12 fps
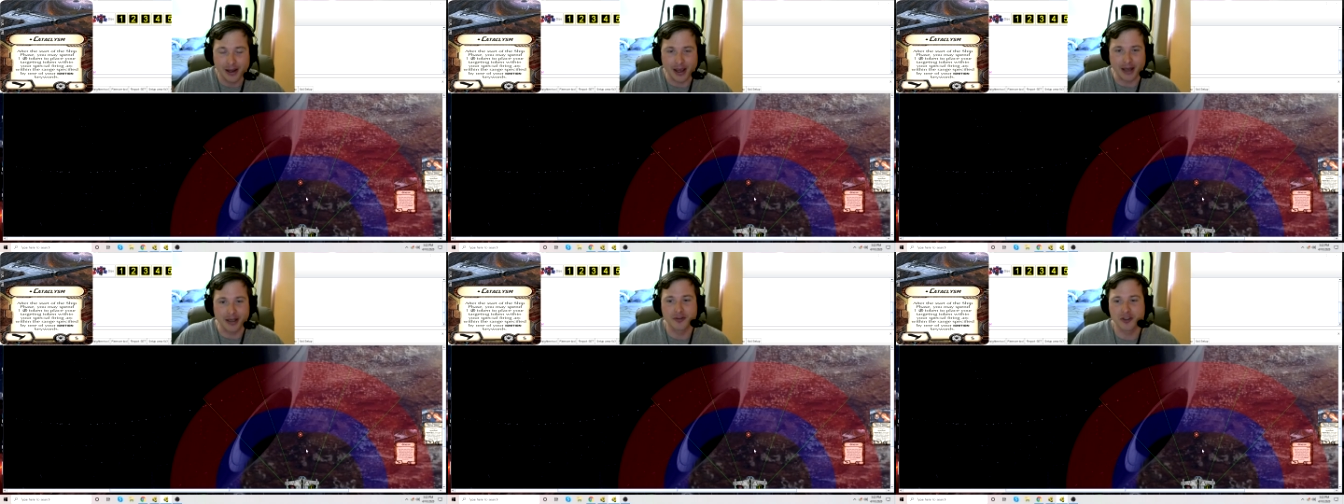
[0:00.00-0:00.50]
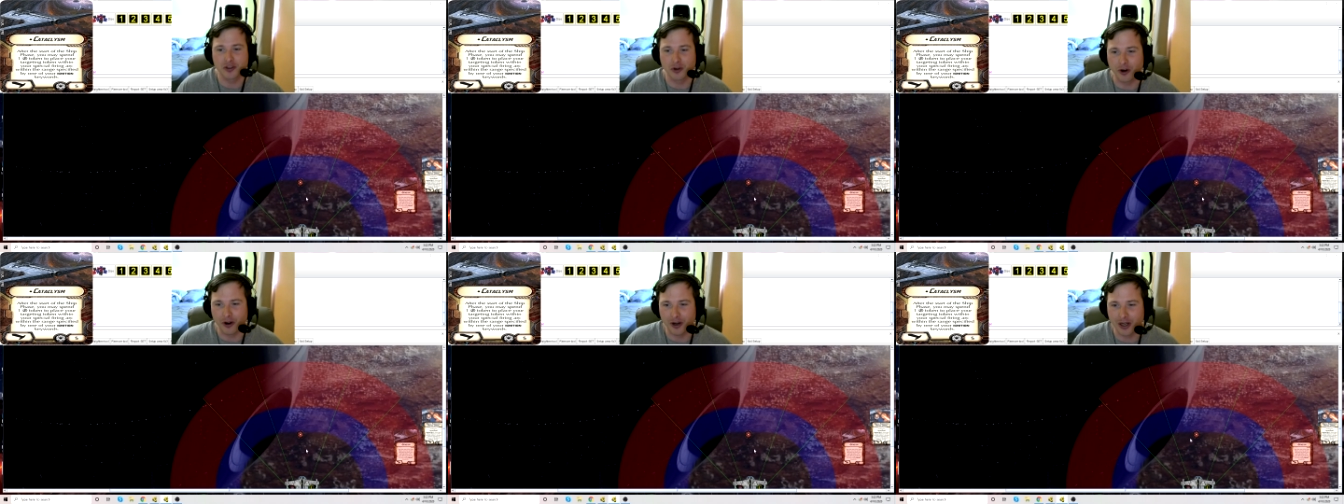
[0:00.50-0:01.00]
End of
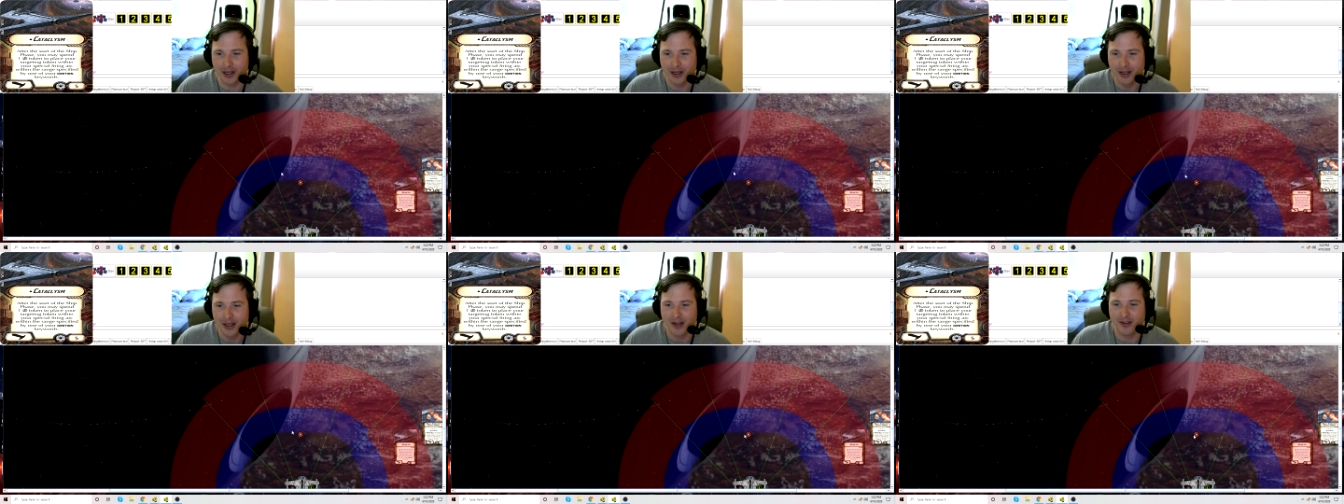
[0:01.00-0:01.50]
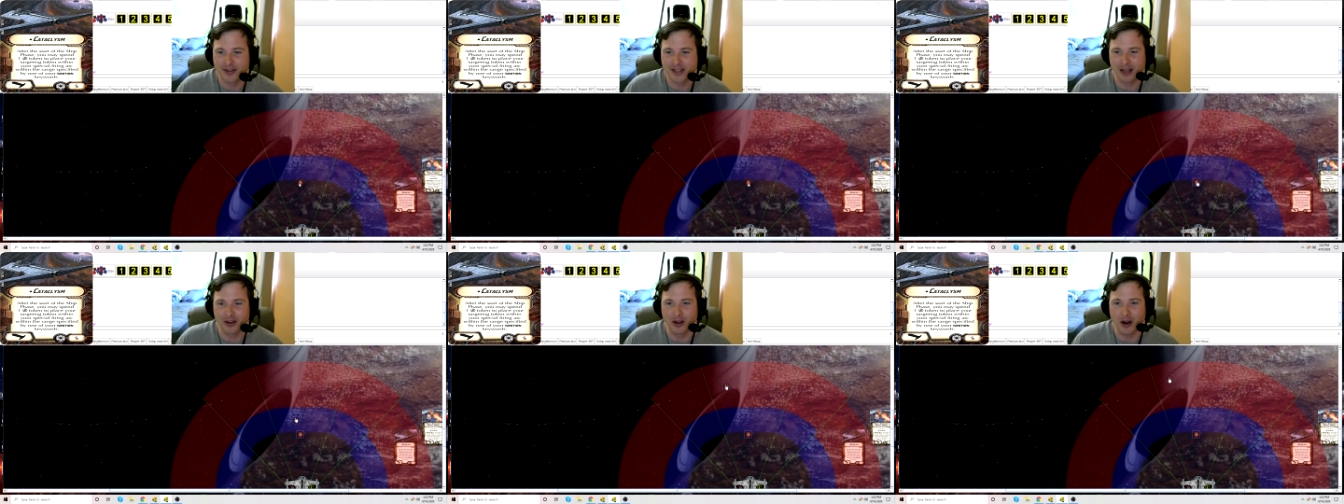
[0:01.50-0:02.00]
story. If it's
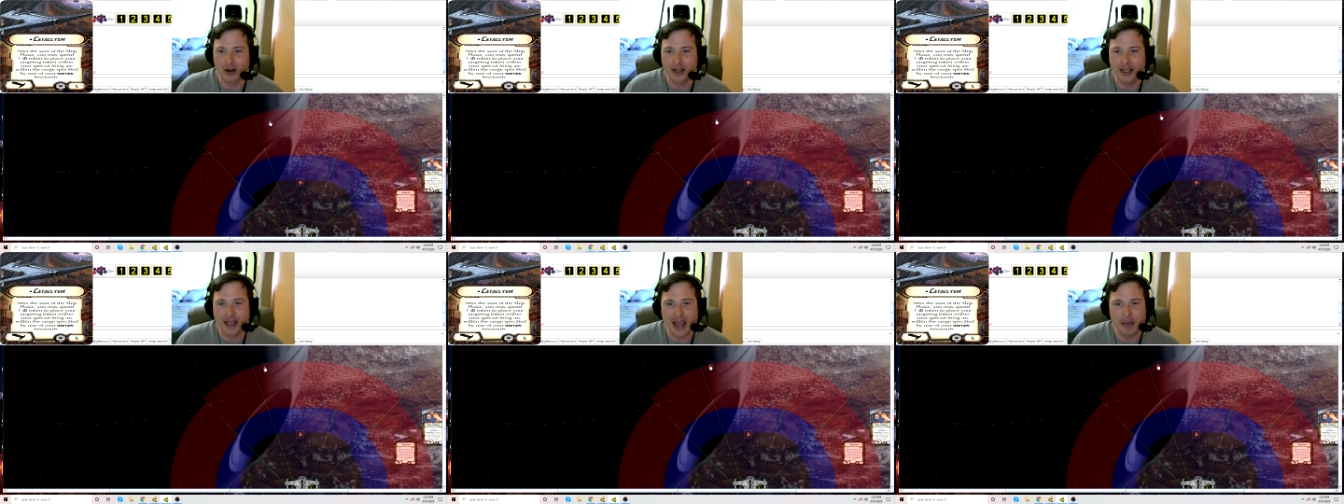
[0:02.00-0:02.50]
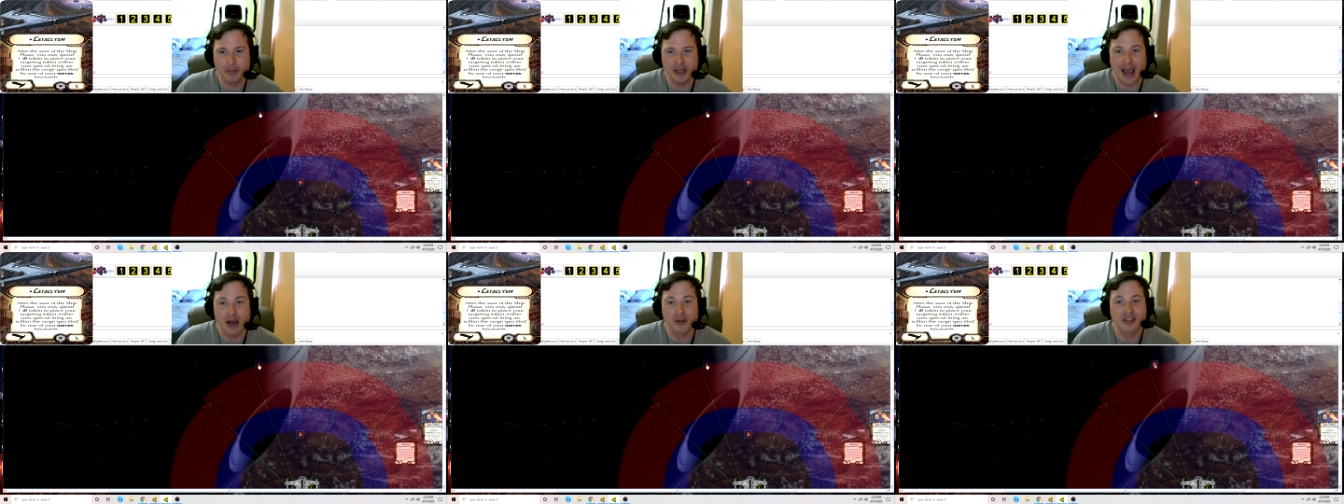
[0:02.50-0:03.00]
that long, it can't be
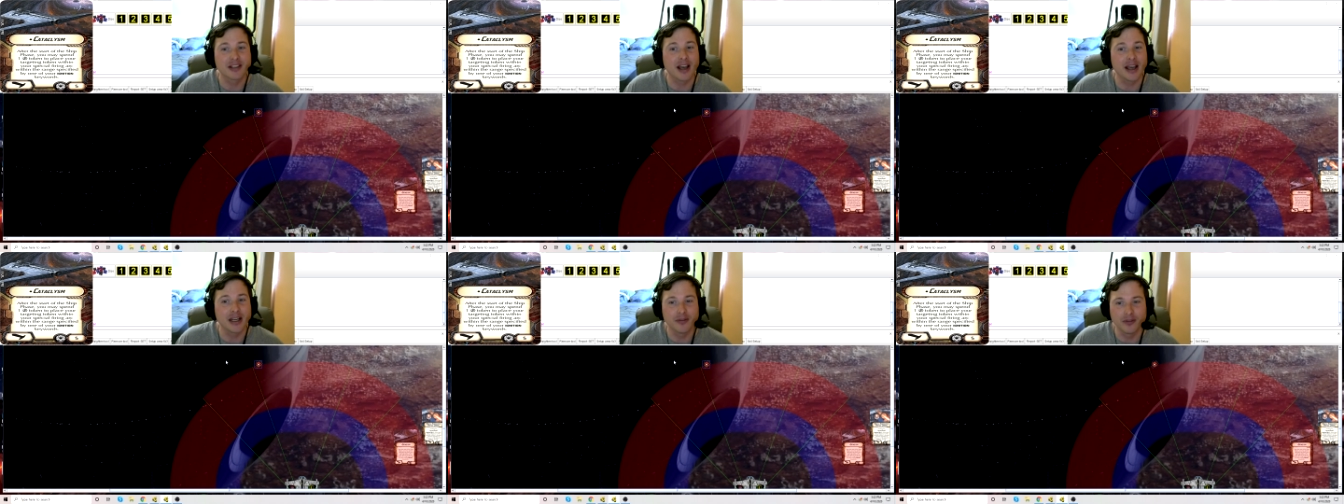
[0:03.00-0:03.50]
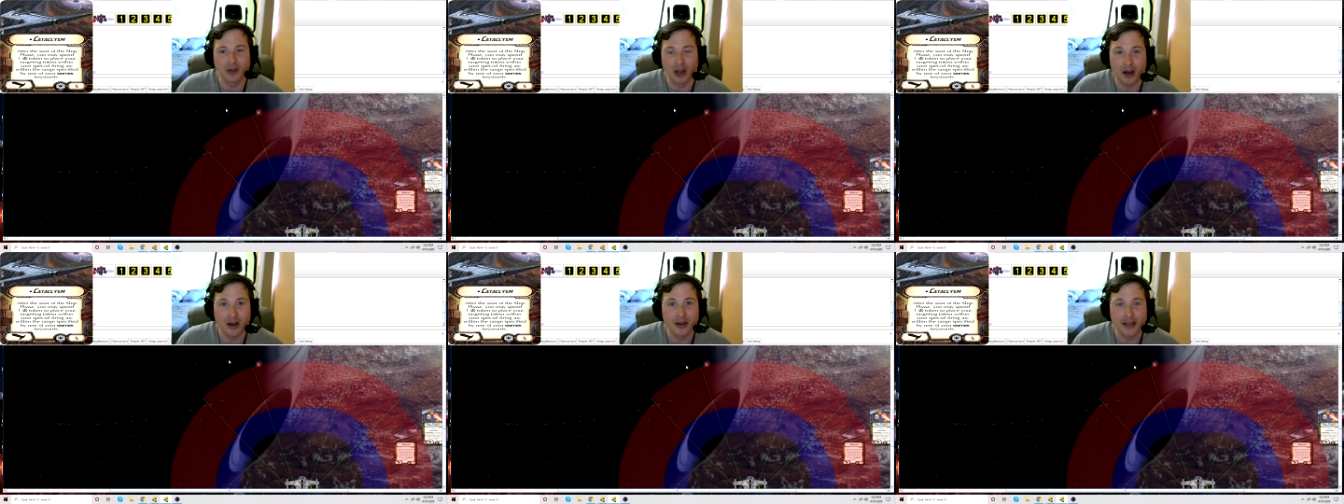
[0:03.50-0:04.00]
outside of
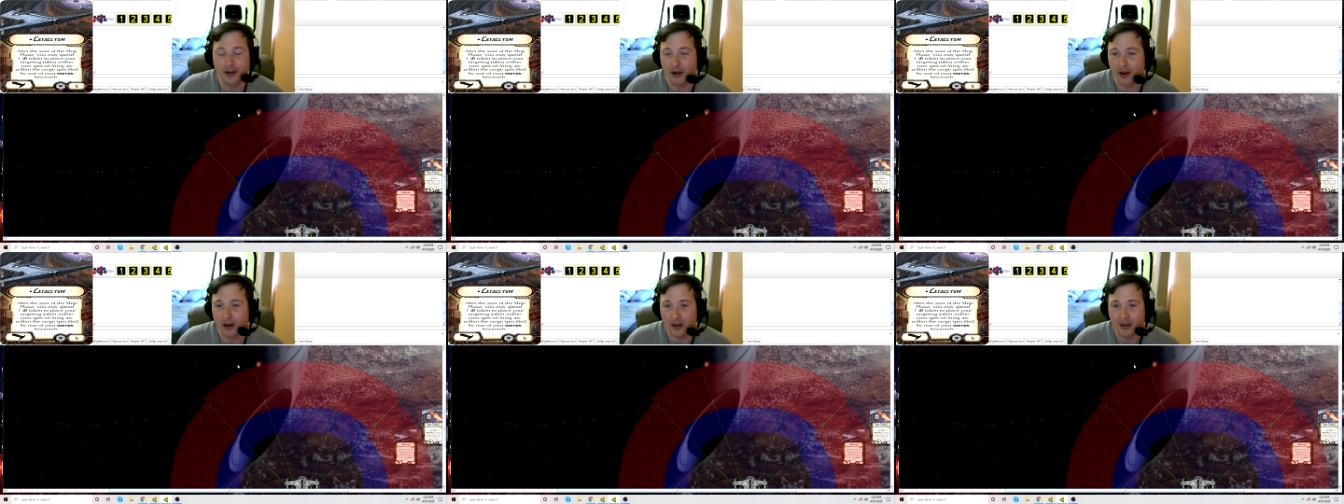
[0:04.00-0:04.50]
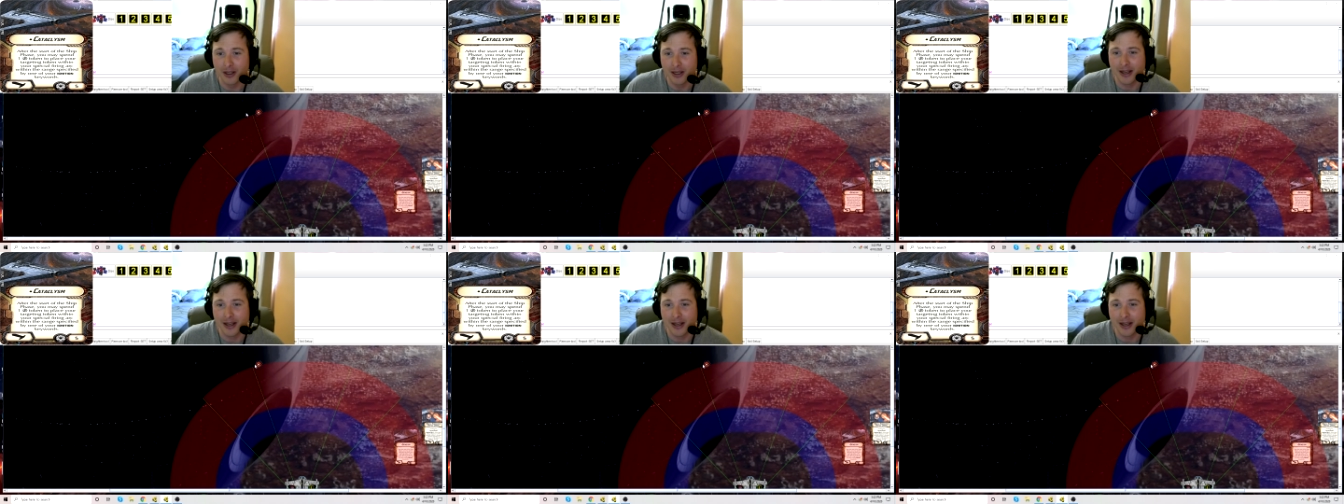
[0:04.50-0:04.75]
long at all.